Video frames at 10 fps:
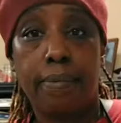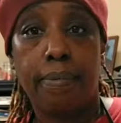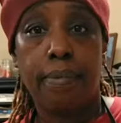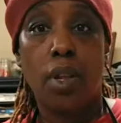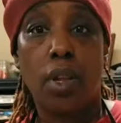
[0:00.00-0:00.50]

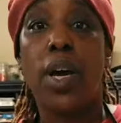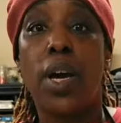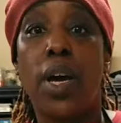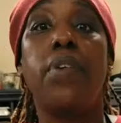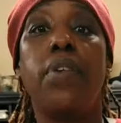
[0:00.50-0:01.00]
Whatever
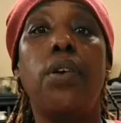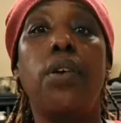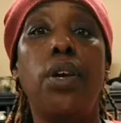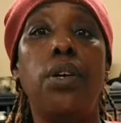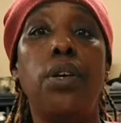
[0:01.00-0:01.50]
you
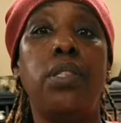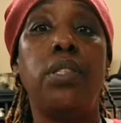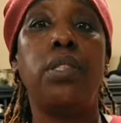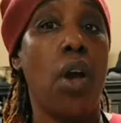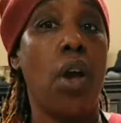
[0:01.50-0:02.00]
use, if you
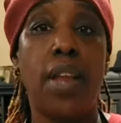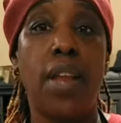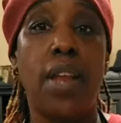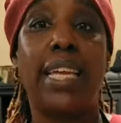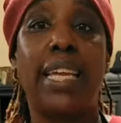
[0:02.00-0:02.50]
don't know how to
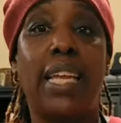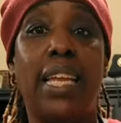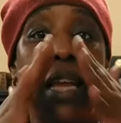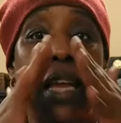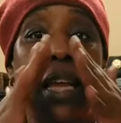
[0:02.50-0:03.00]
get it in
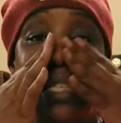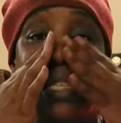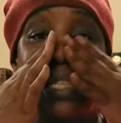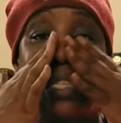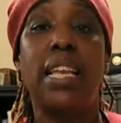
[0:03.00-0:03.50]
there, just
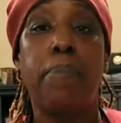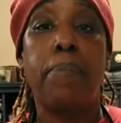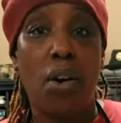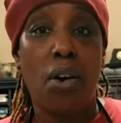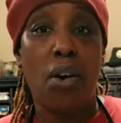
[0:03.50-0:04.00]
let me
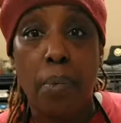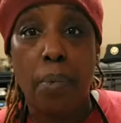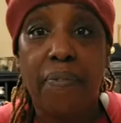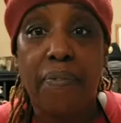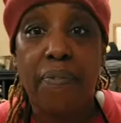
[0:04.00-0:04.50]
know and we'll
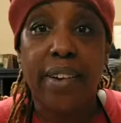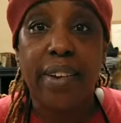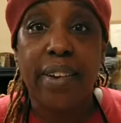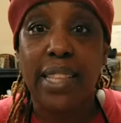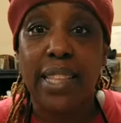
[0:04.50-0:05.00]
figure it out
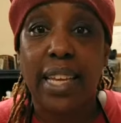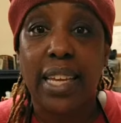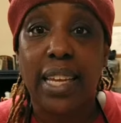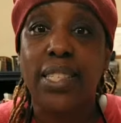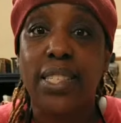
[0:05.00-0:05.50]
together.
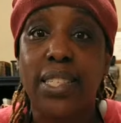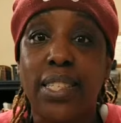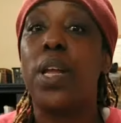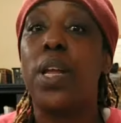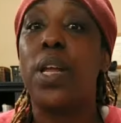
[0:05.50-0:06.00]
So when I
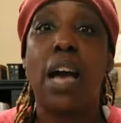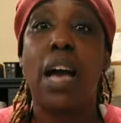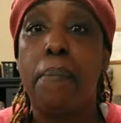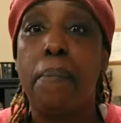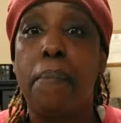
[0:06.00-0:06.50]
come on
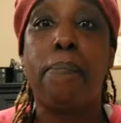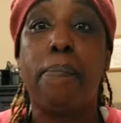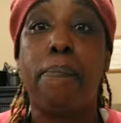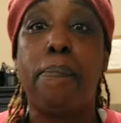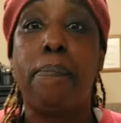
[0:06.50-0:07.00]

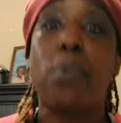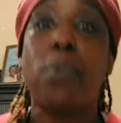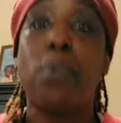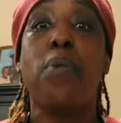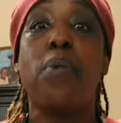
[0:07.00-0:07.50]
tomorrow, we'll be
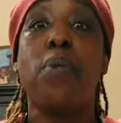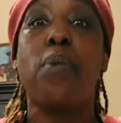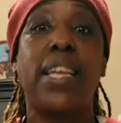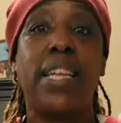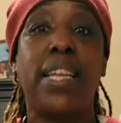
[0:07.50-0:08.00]
ready and
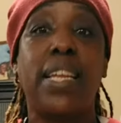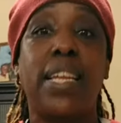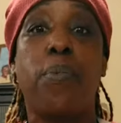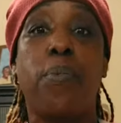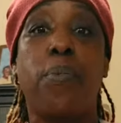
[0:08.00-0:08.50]
I'll be
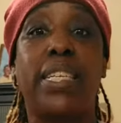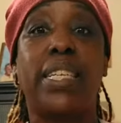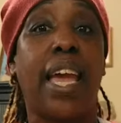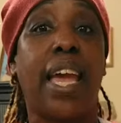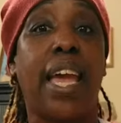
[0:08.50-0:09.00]
ready to
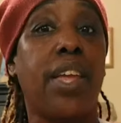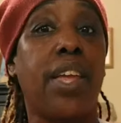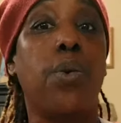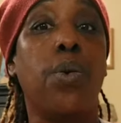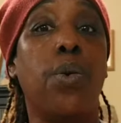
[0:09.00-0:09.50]
tell you.
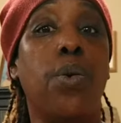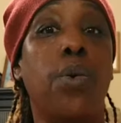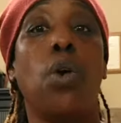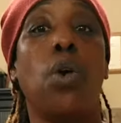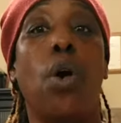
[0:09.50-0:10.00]
So if
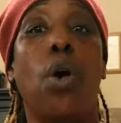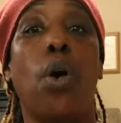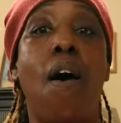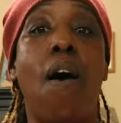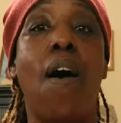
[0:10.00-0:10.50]
you don't
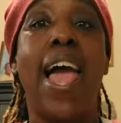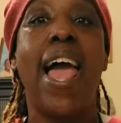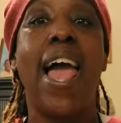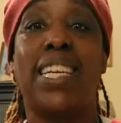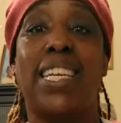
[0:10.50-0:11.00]
have the
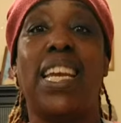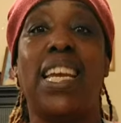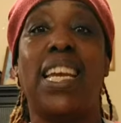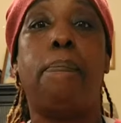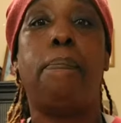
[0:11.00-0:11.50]
Jingle
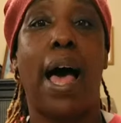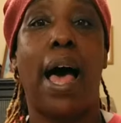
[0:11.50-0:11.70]
Blocks